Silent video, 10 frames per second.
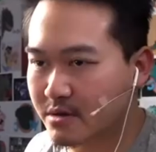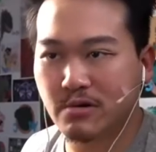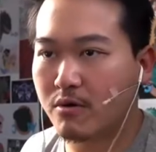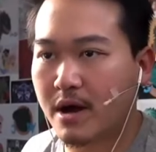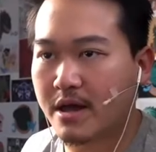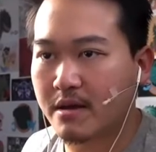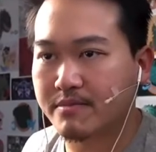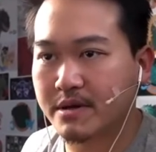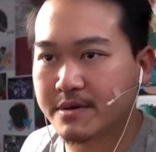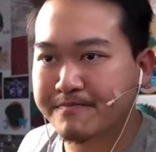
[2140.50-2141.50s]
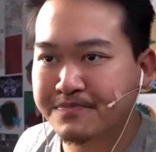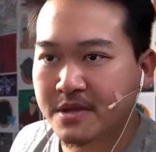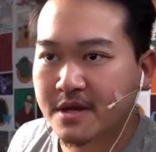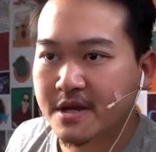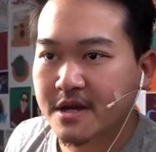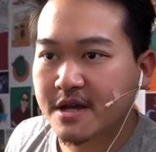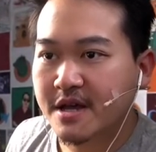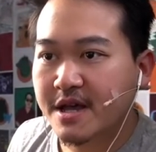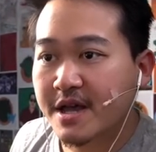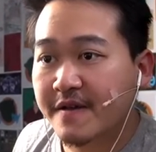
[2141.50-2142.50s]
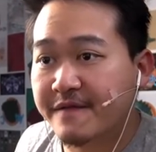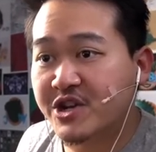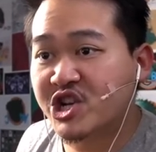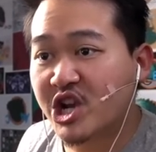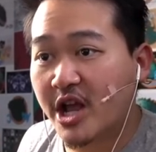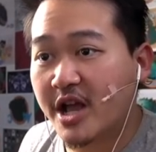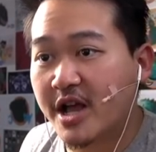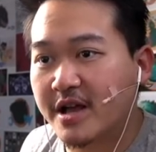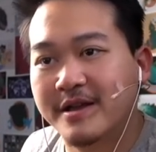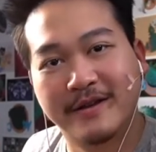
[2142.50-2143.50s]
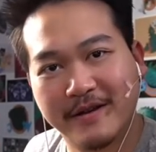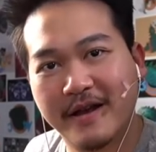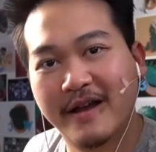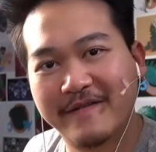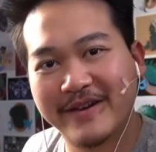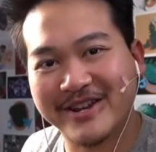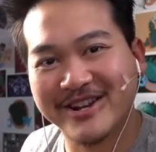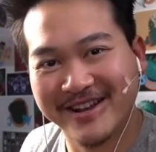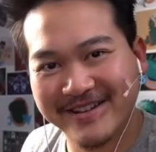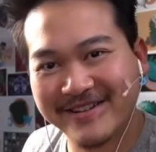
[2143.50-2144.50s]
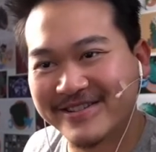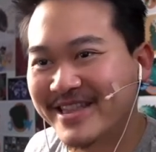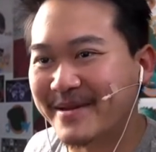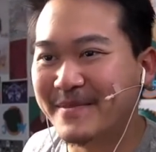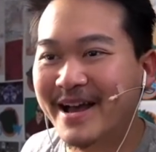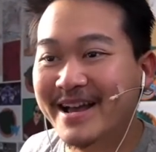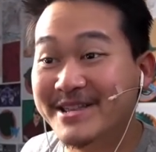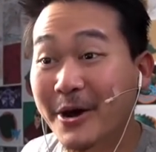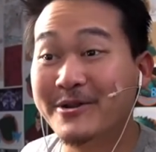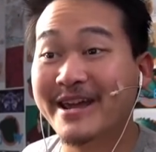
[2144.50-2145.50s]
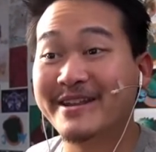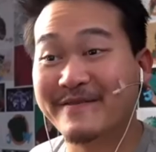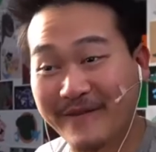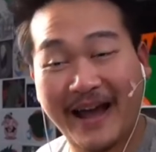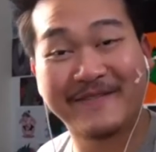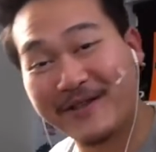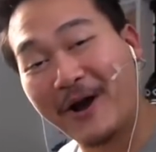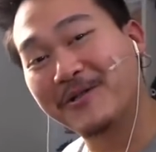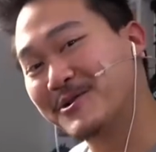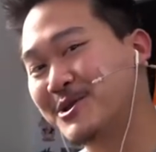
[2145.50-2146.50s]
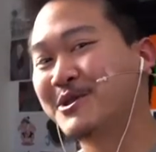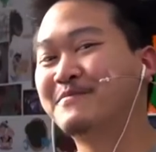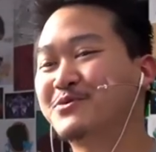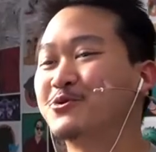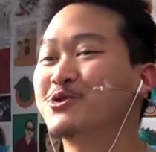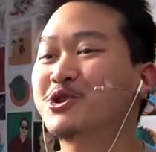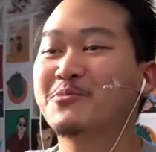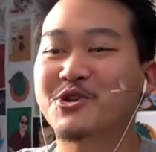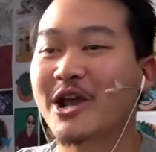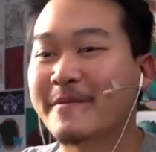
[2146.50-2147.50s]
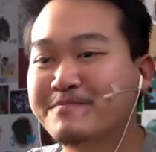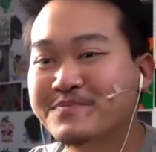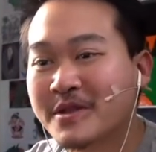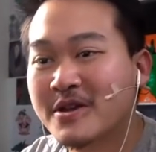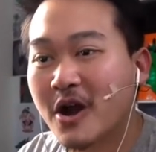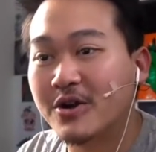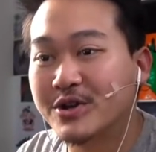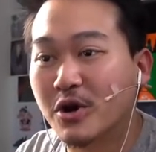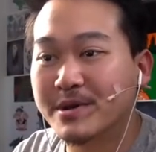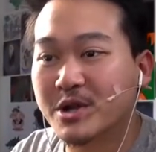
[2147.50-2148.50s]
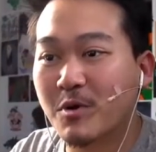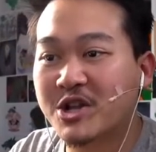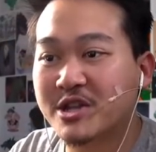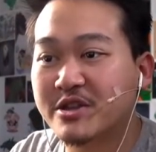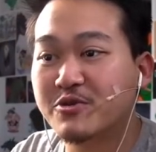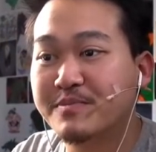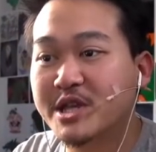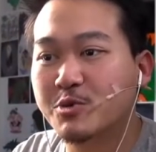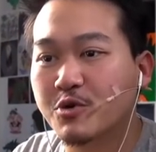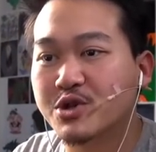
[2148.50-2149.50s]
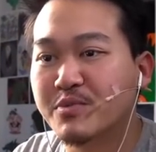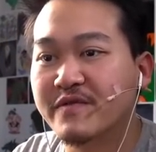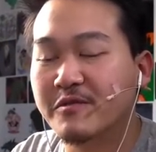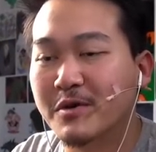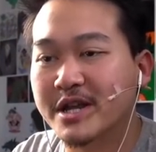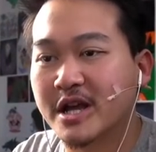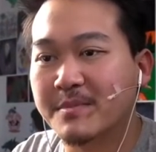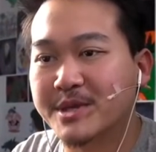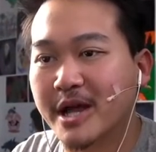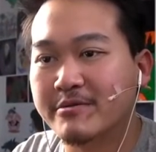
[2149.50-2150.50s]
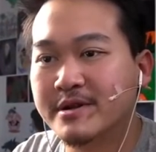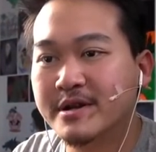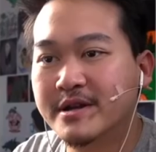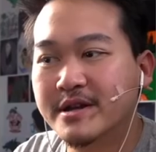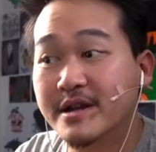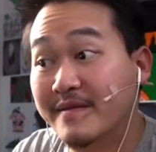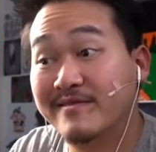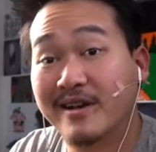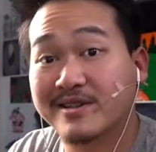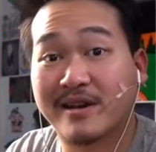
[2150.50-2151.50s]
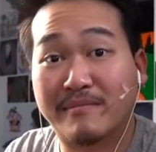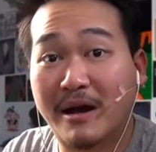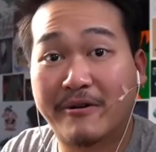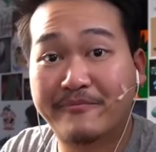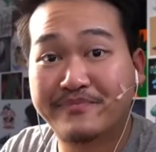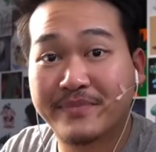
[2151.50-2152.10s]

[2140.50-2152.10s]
You know I am, baby. Fish. Fish. Good name. Donated $5 through the Super Chat. Are you going to watch the new Beast Wars movie when it comes out? If it does come out,